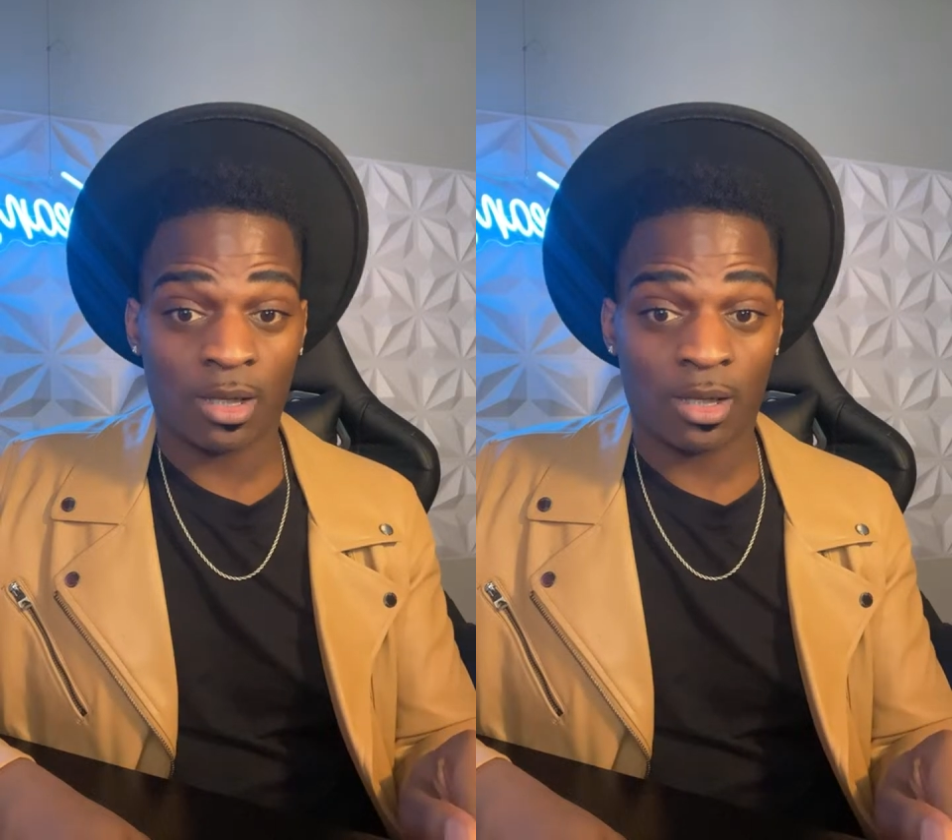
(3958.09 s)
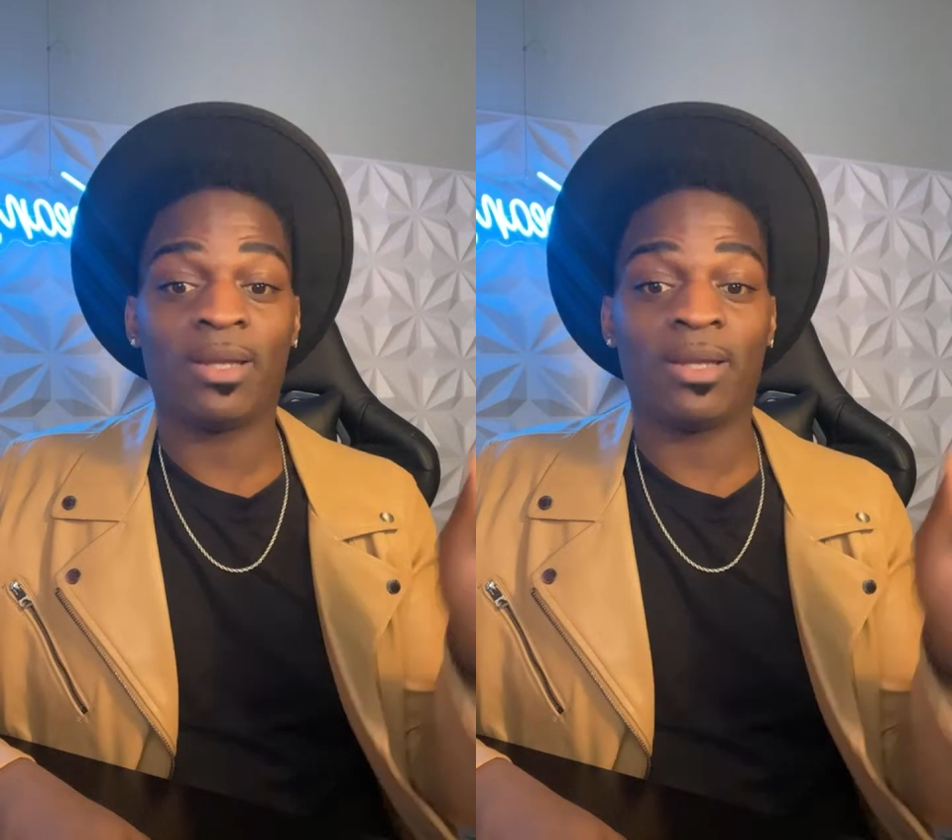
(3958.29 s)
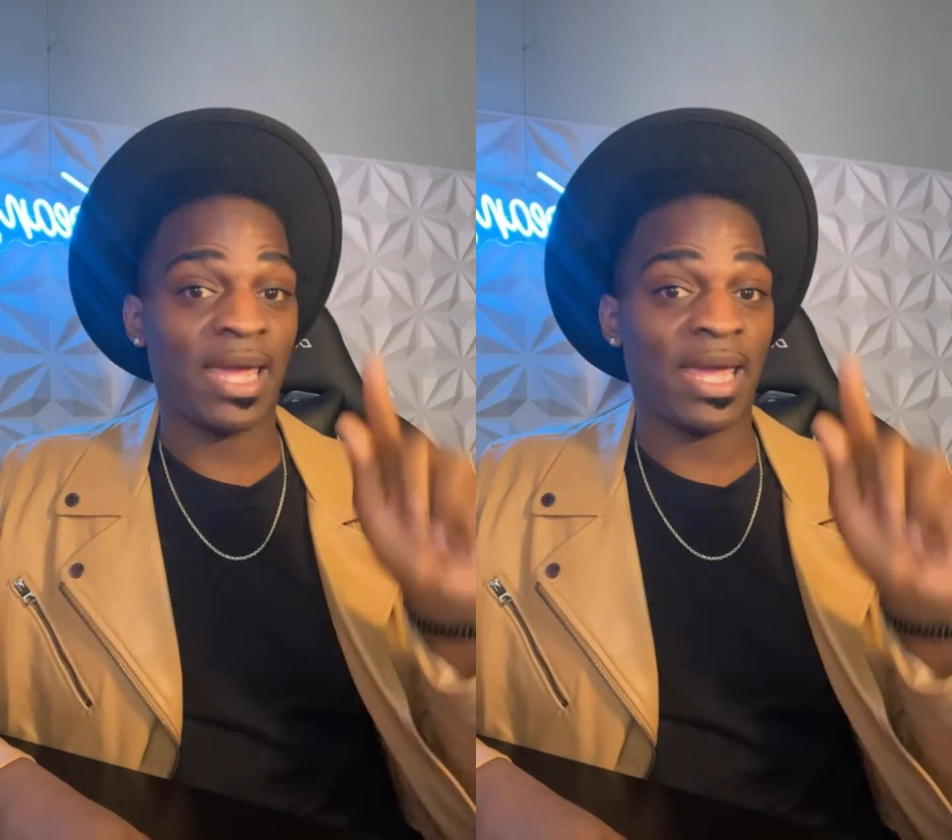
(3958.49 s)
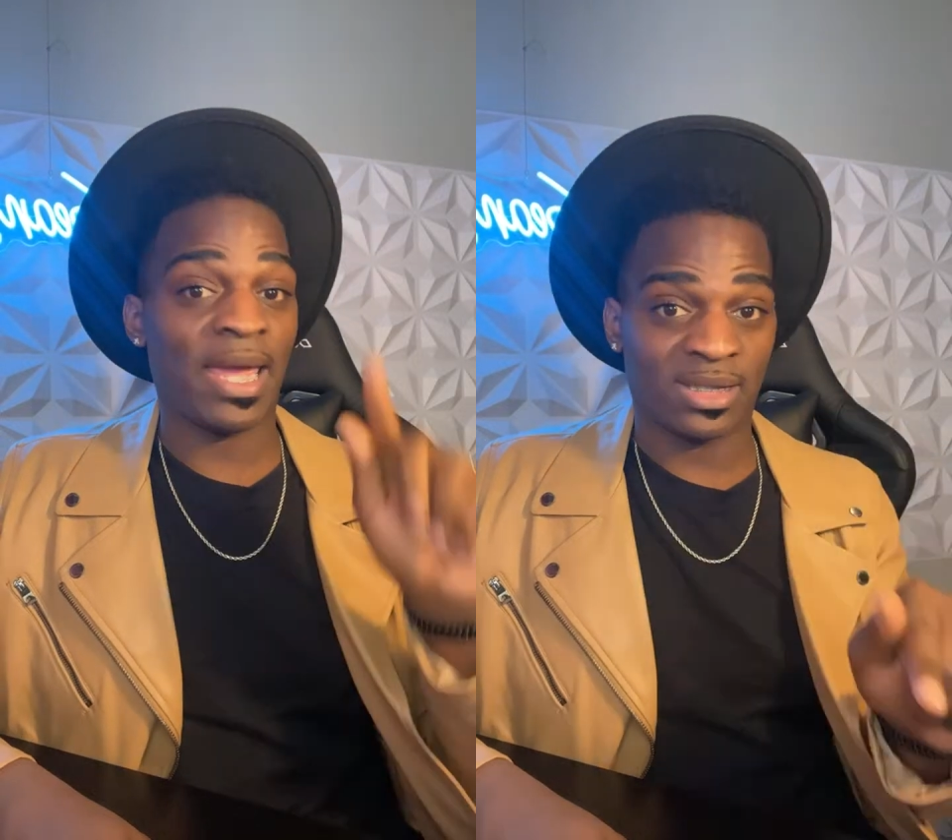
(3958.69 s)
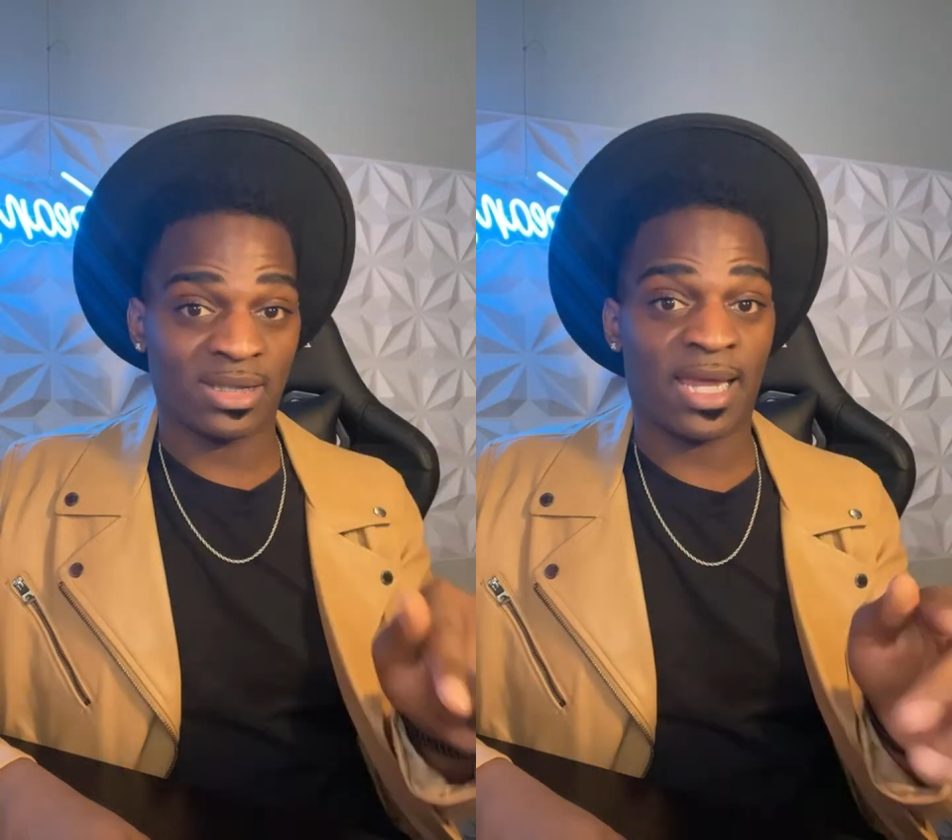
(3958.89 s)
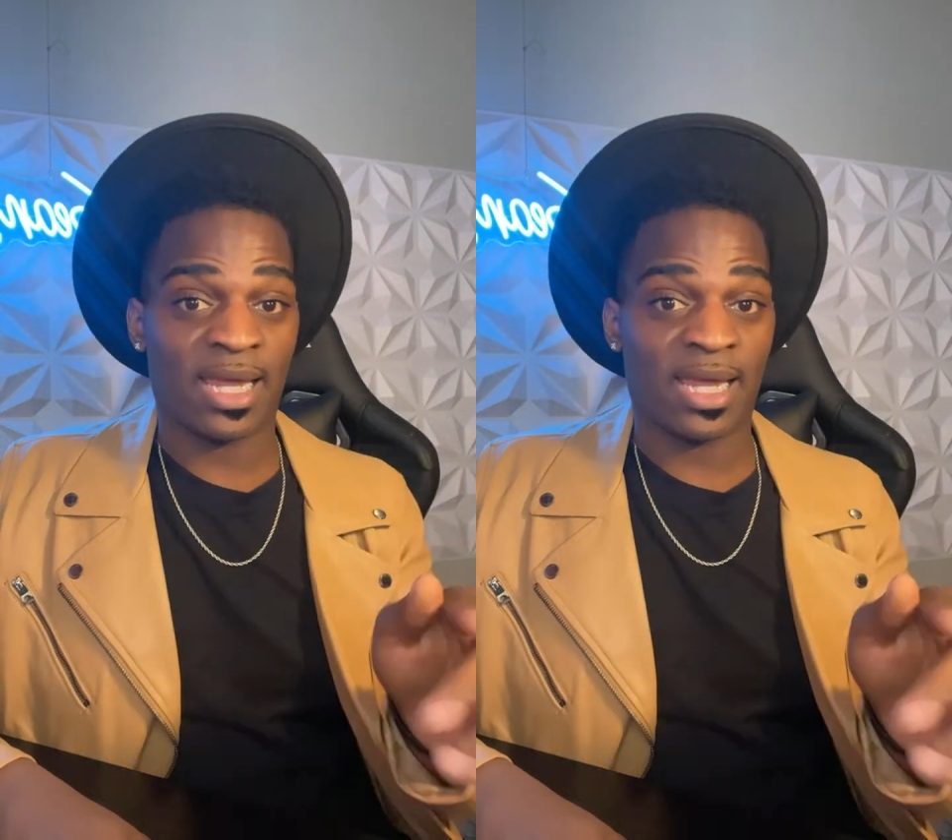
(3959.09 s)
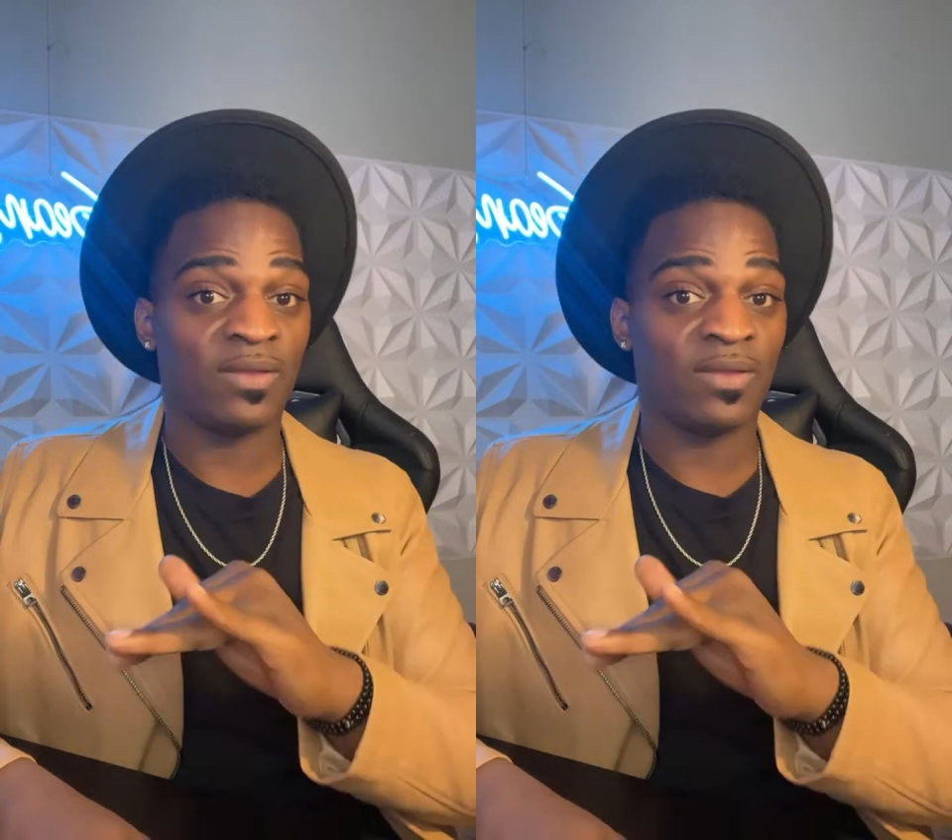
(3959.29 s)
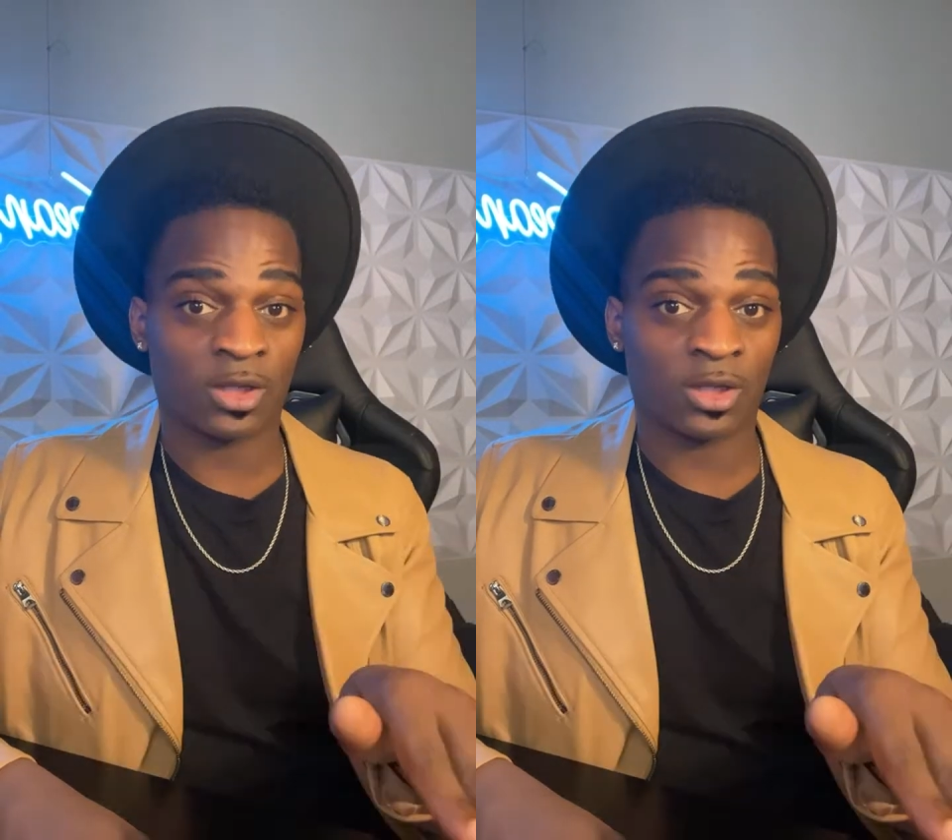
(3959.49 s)
Only Megan can say
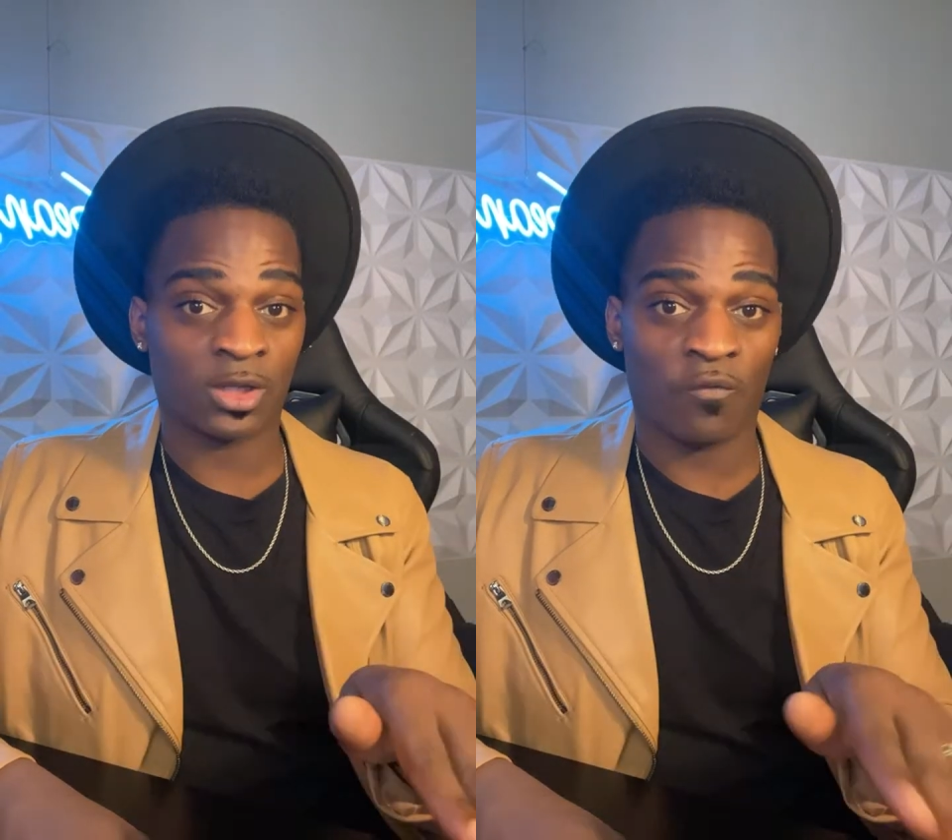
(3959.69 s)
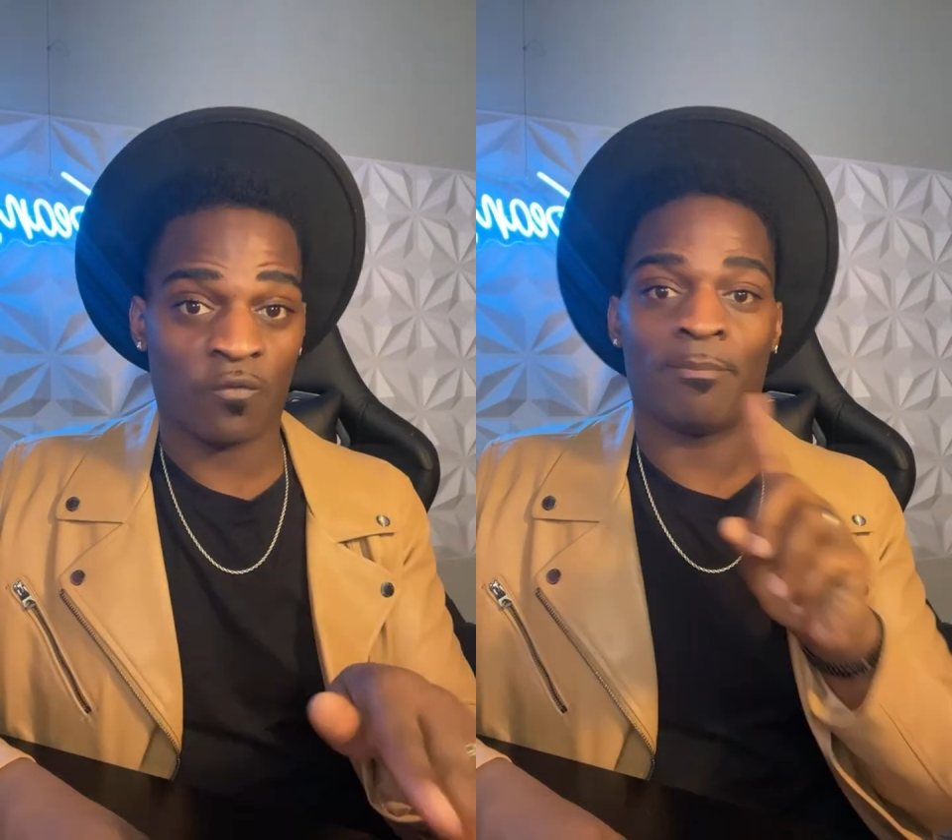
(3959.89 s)
this is over.